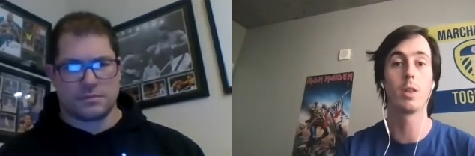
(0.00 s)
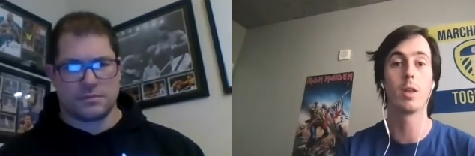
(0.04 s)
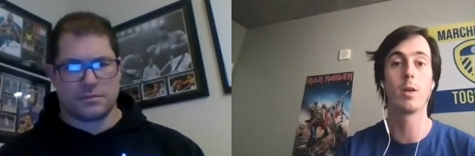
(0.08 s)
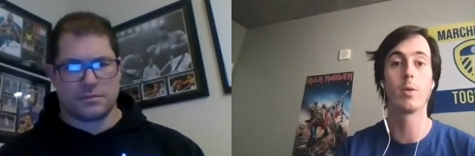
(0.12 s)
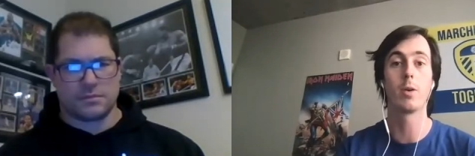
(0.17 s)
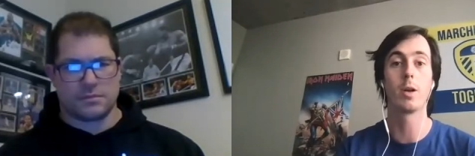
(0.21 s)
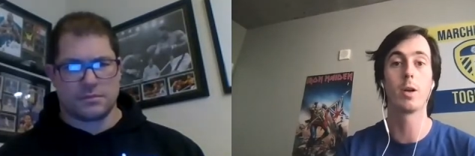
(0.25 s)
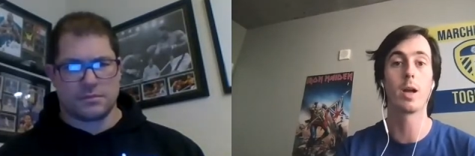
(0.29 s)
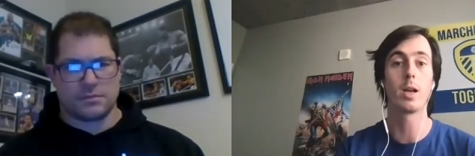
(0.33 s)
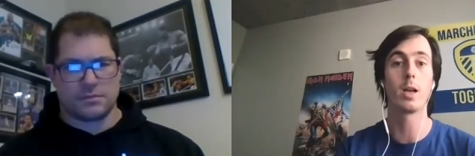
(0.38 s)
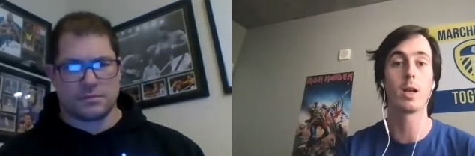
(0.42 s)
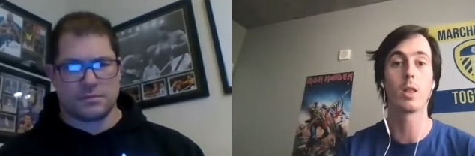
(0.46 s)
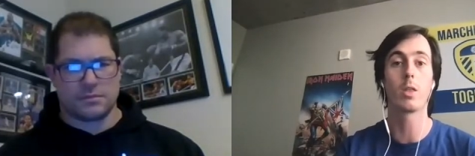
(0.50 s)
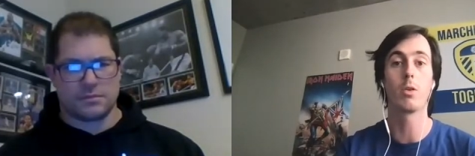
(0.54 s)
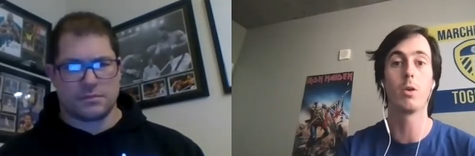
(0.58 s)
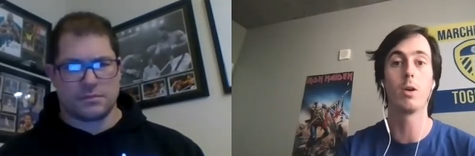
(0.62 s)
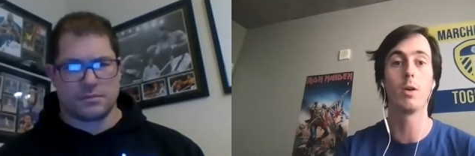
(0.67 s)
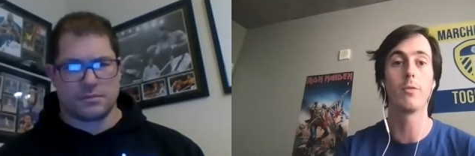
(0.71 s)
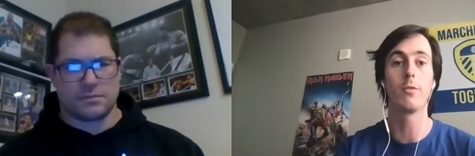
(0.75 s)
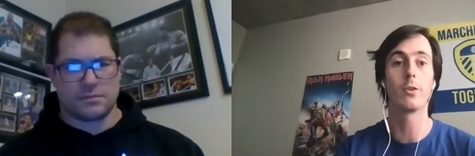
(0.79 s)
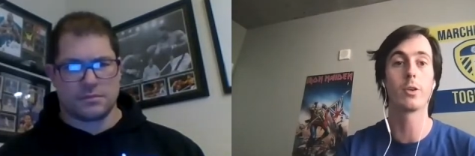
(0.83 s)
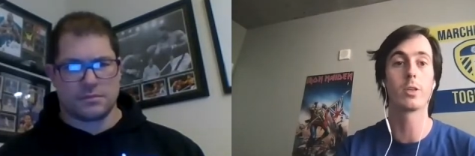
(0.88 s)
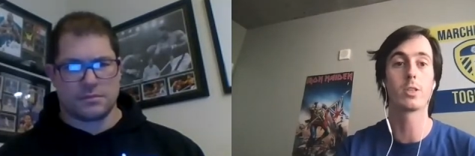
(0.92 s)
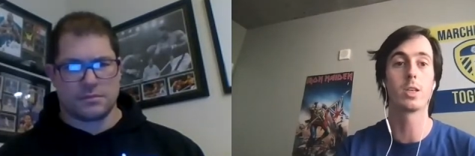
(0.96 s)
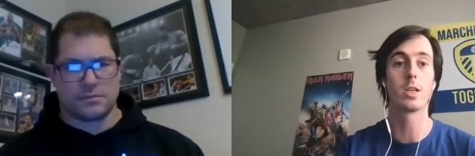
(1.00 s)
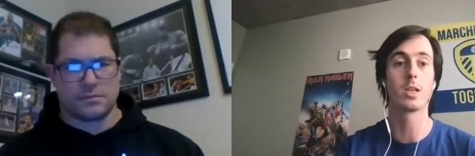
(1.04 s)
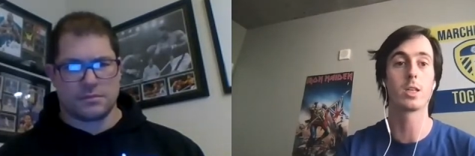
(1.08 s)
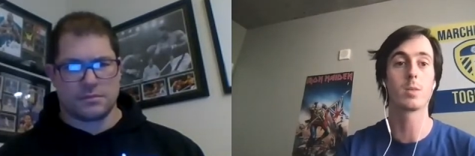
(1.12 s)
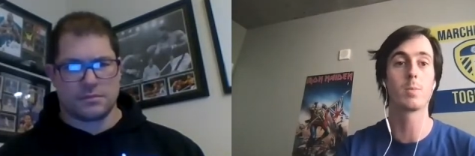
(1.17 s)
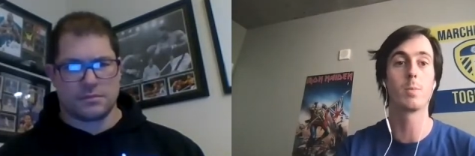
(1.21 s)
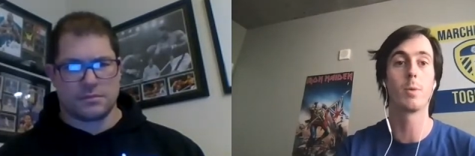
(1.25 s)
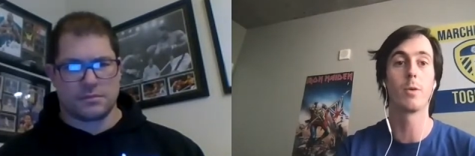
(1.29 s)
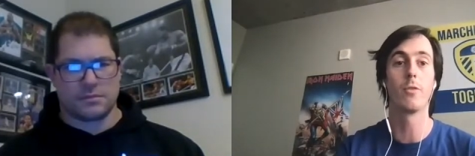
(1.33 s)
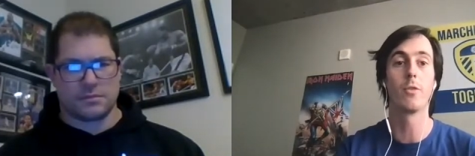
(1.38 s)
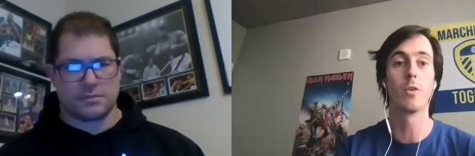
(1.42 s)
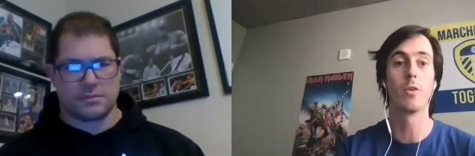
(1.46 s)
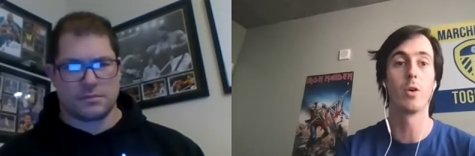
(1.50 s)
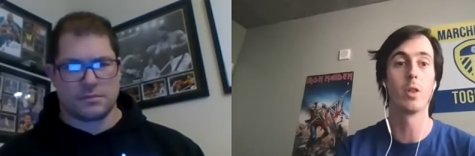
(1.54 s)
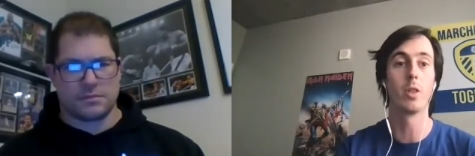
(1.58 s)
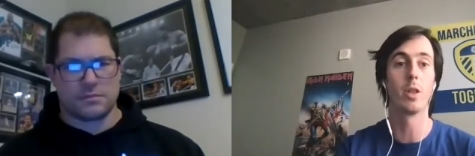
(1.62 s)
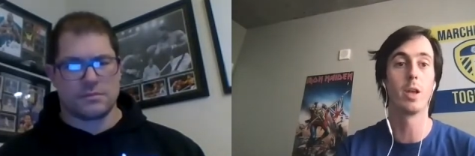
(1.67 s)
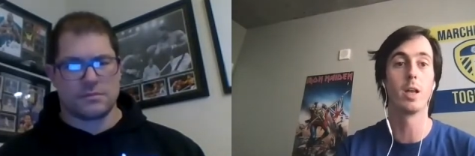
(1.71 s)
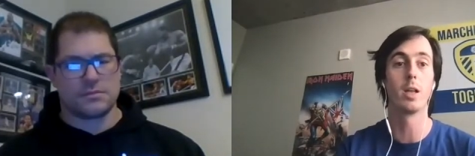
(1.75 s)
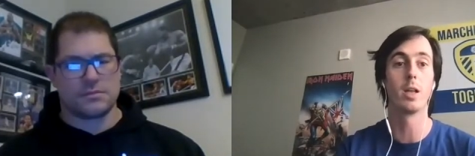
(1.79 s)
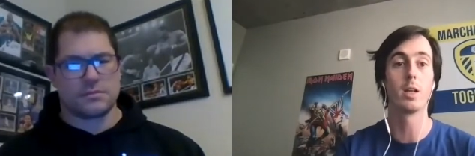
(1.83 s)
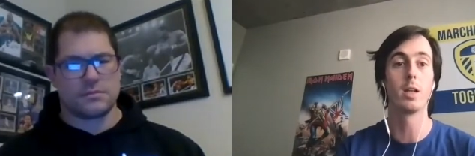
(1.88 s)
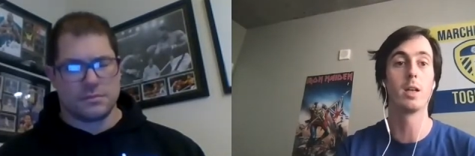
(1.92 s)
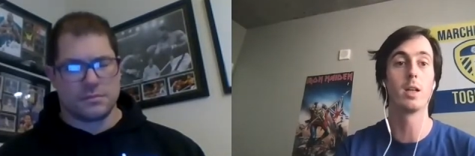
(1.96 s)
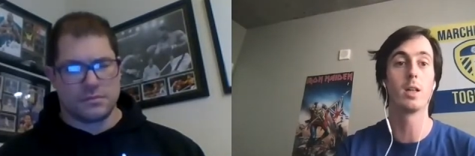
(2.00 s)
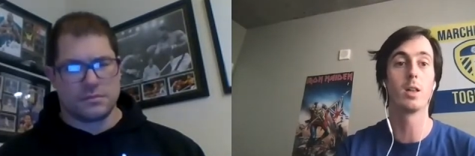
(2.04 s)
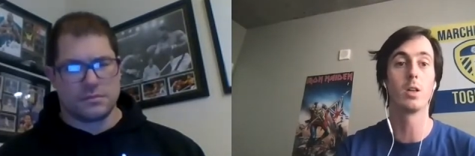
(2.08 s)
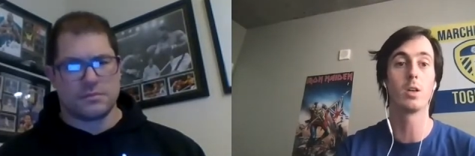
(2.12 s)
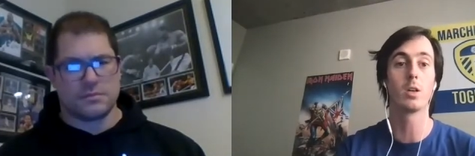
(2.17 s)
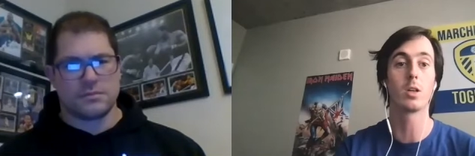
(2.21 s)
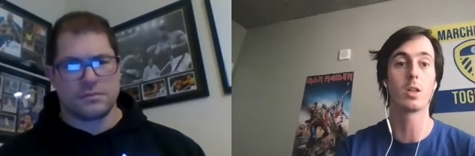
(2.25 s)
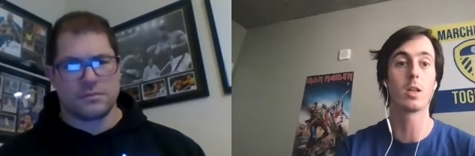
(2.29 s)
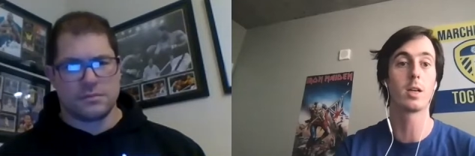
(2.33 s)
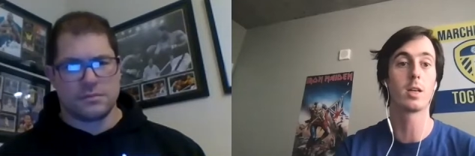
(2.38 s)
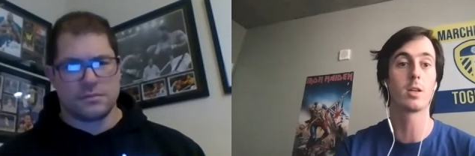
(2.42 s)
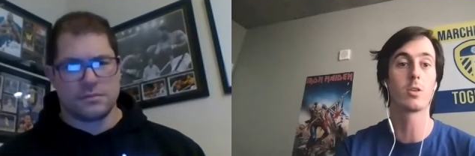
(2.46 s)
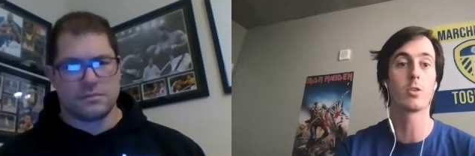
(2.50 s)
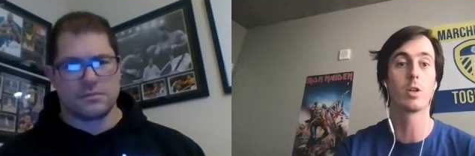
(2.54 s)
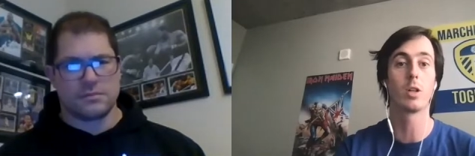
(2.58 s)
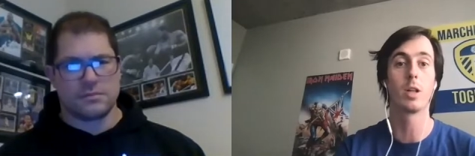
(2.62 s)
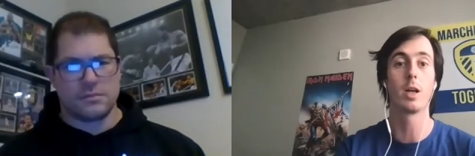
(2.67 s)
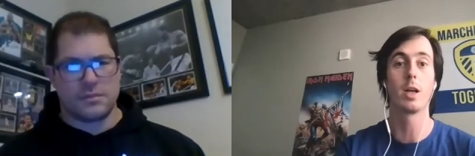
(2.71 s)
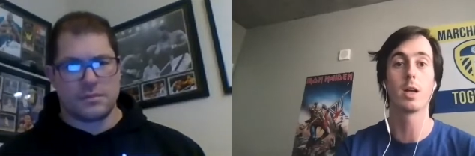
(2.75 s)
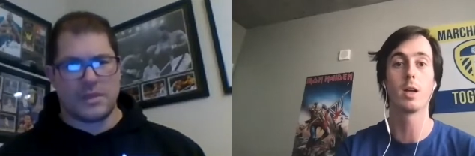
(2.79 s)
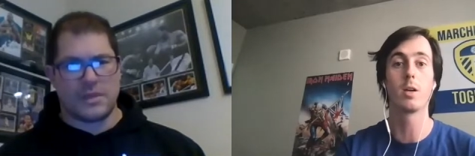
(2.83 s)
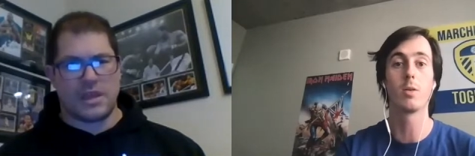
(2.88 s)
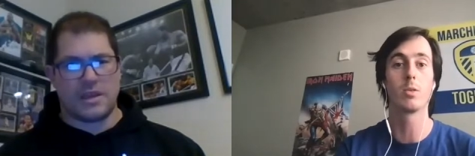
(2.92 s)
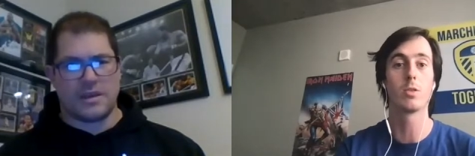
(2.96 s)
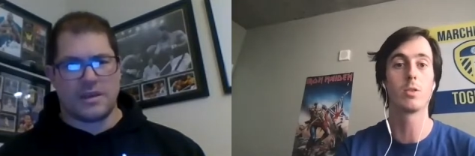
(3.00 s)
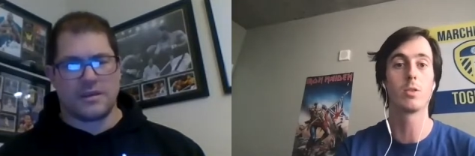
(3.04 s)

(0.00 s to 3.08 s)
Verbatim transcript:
Speaker 1: They were 93 for six before then, and it looked like Sri Lanka yeah.